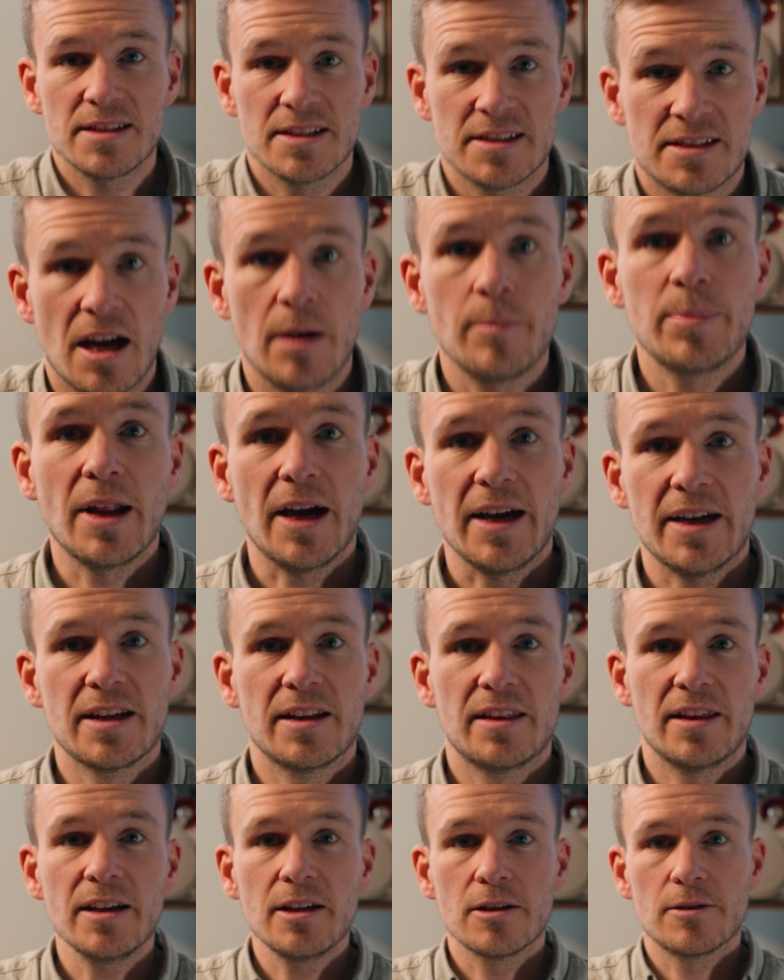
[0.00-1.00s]
example I can
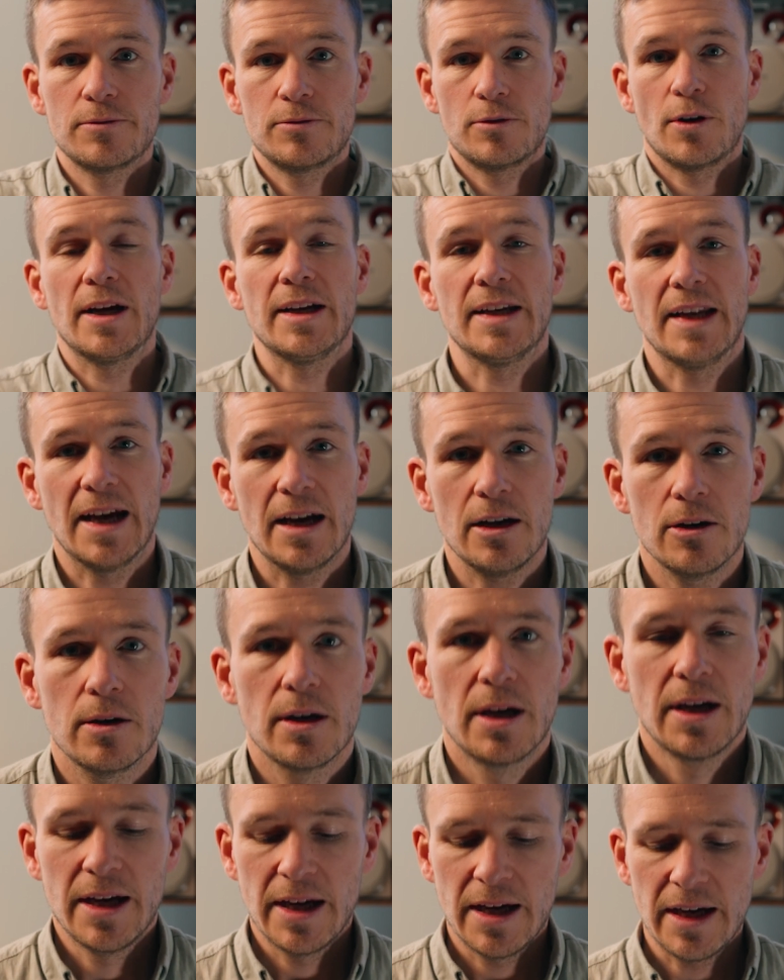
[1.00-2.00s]
think of right
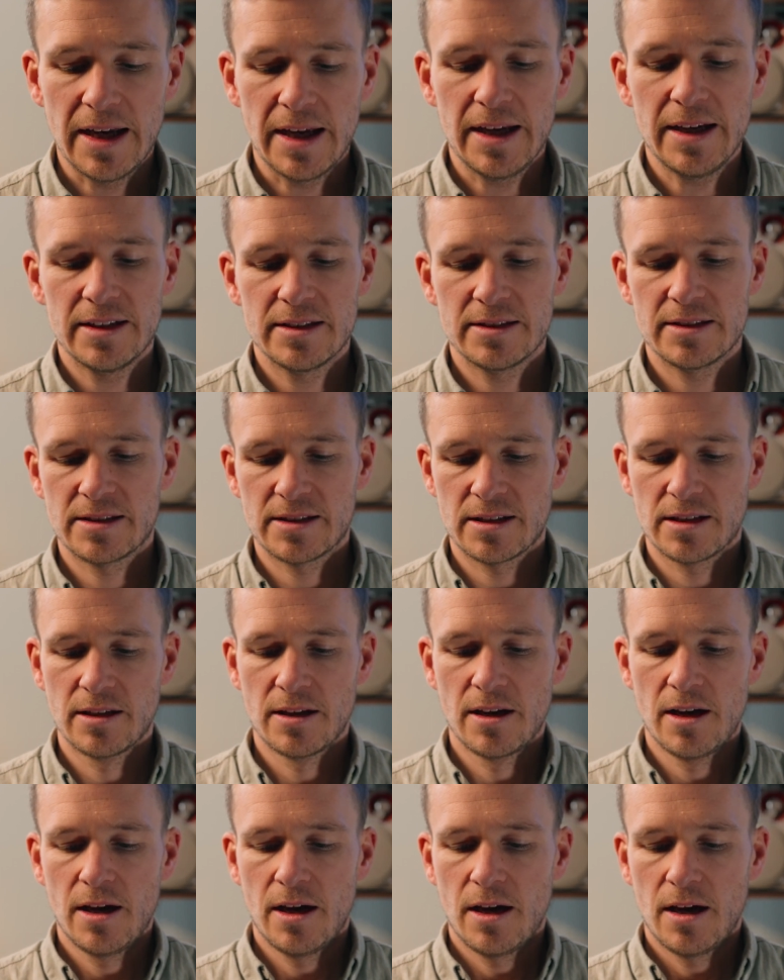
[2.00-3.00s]
now is
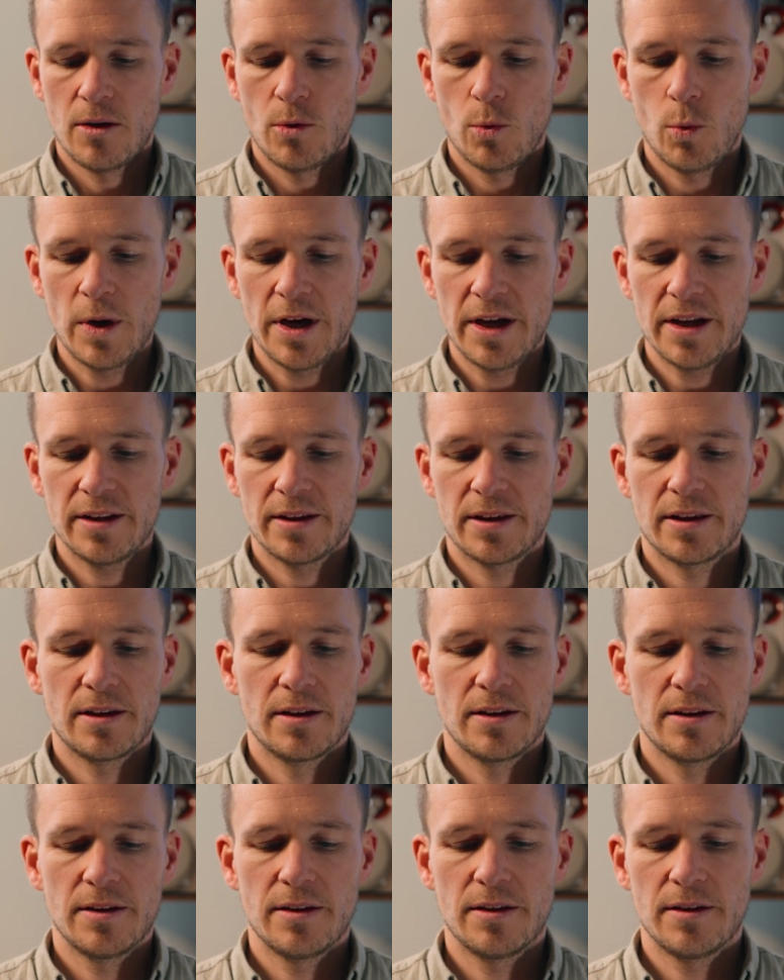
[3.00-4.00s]
with
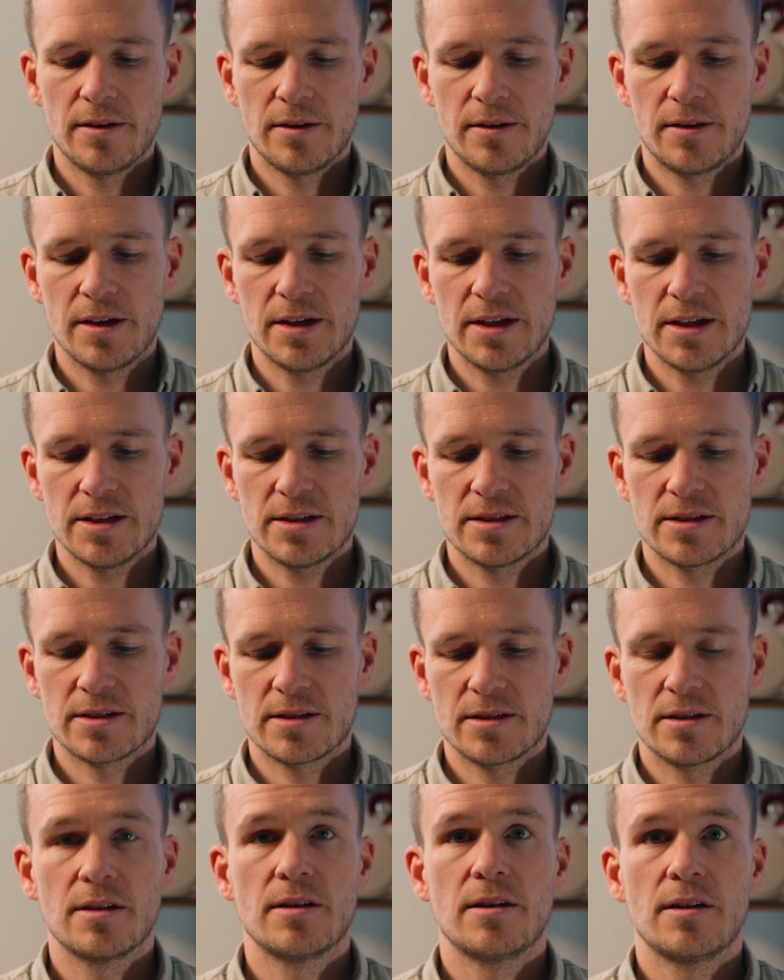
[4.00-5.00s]

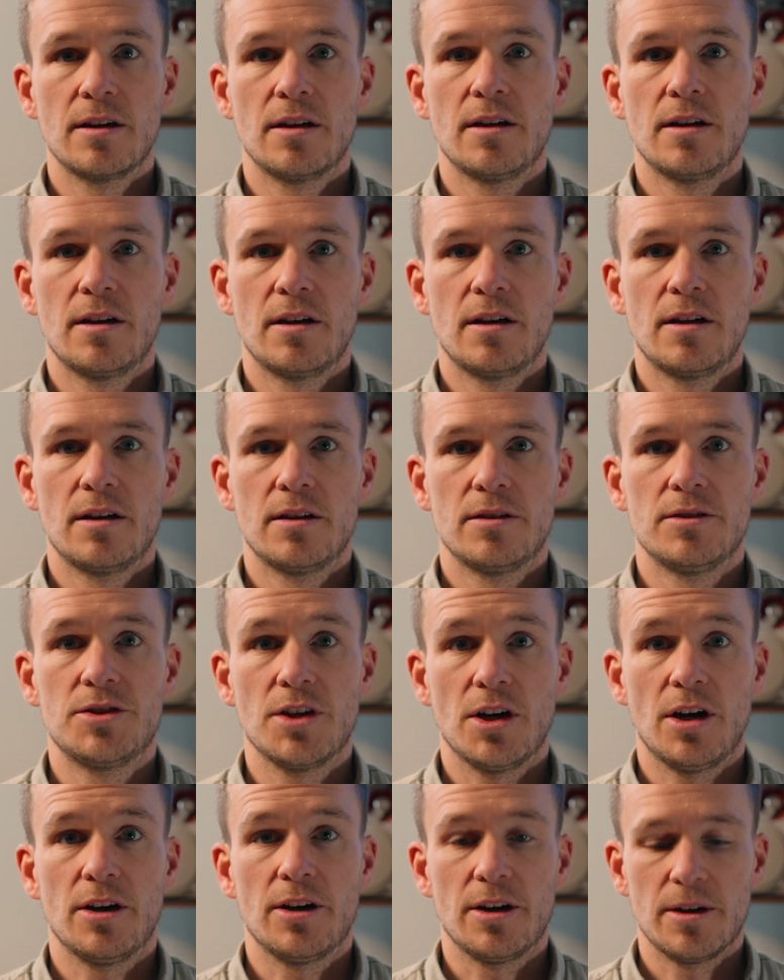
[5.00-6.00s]
this
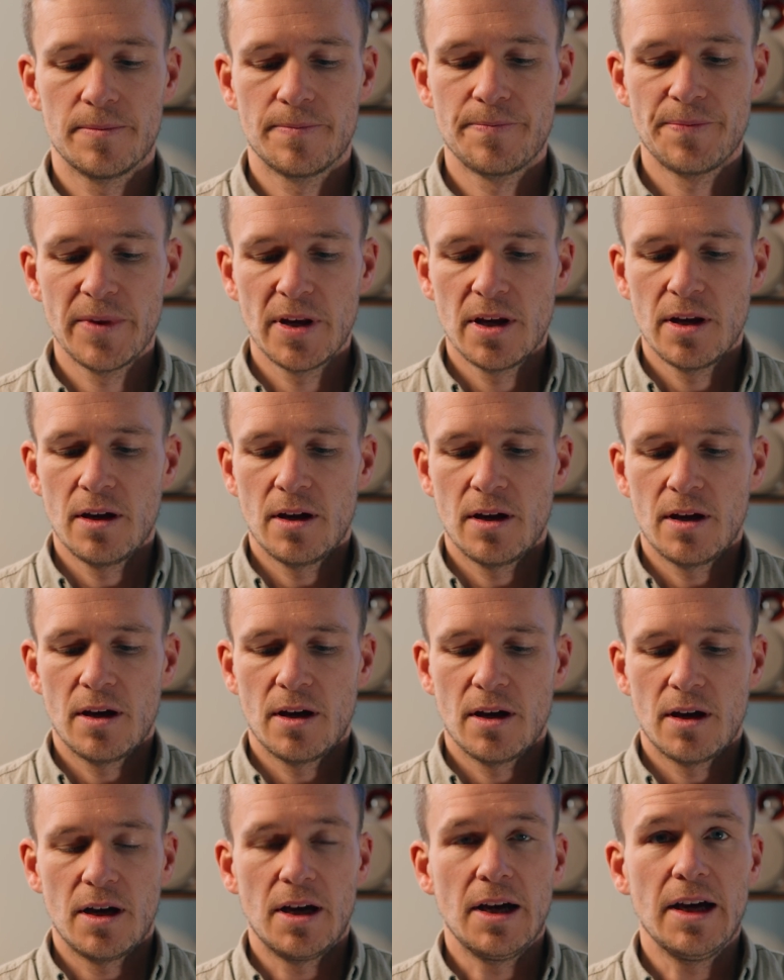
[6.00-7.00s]
jar.
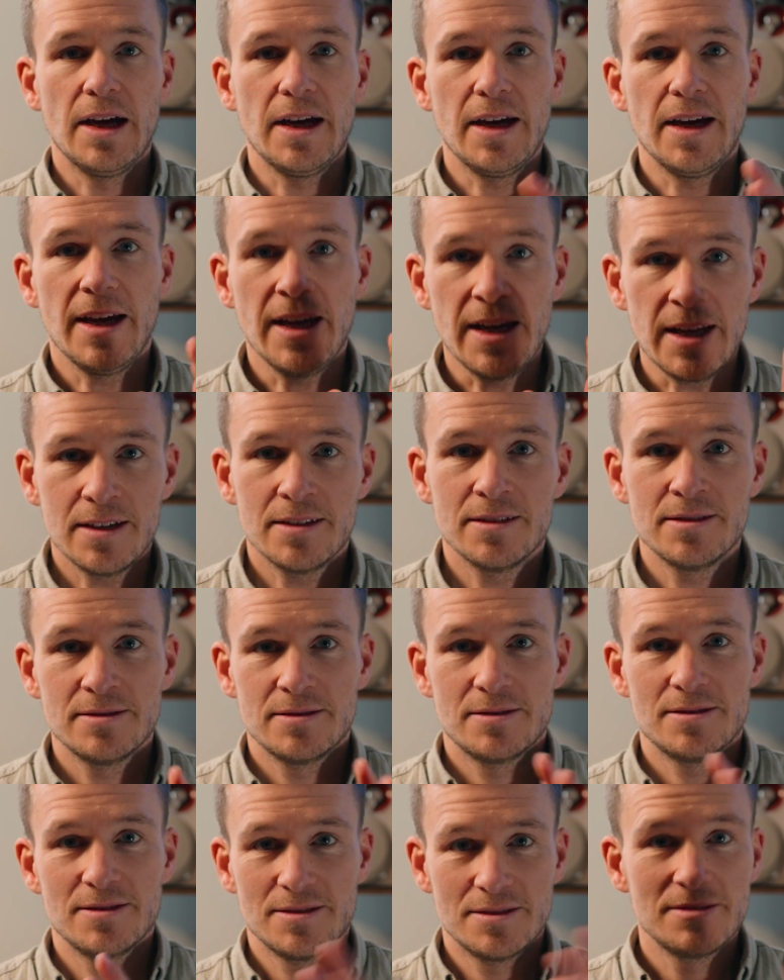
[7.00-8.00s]
In
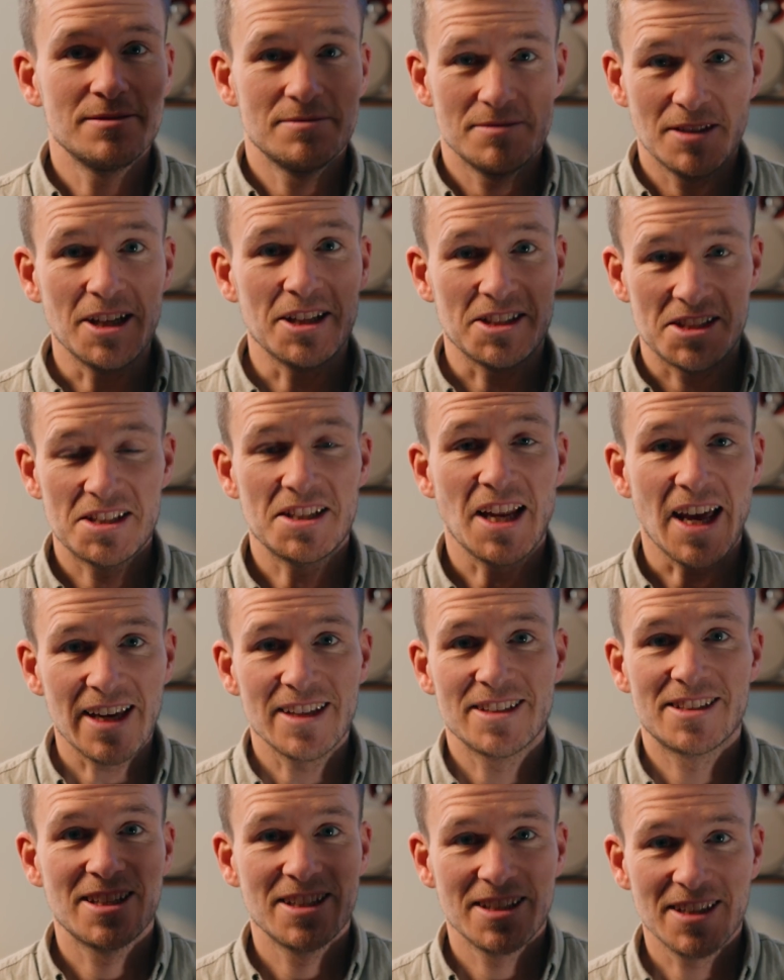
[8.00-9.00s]
a
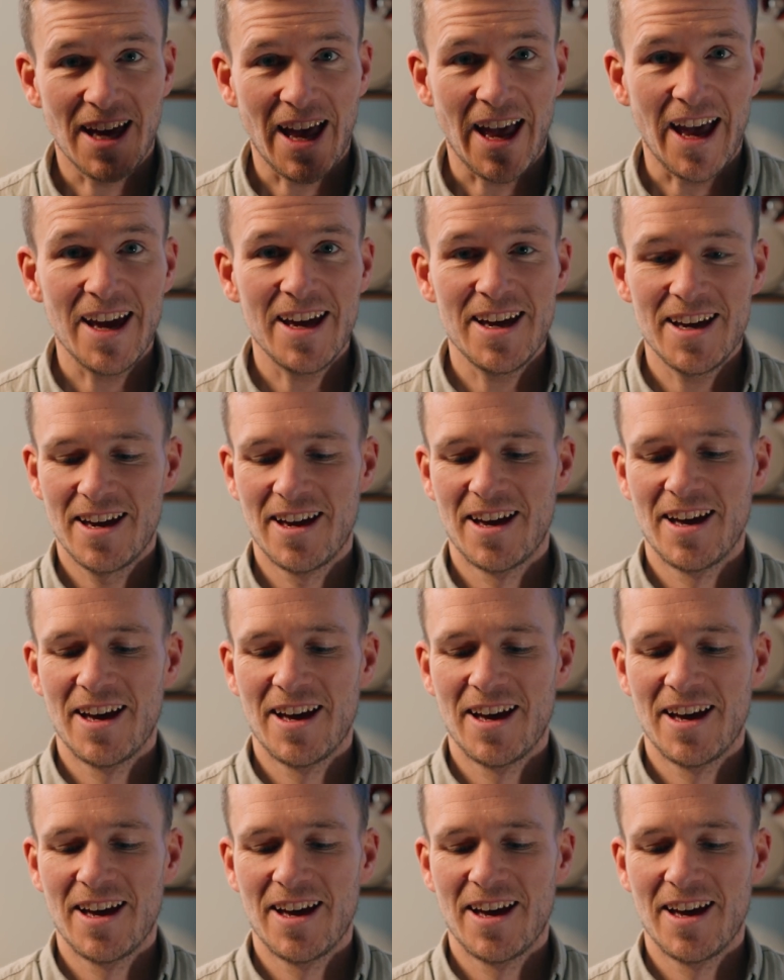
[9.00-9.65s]
state A,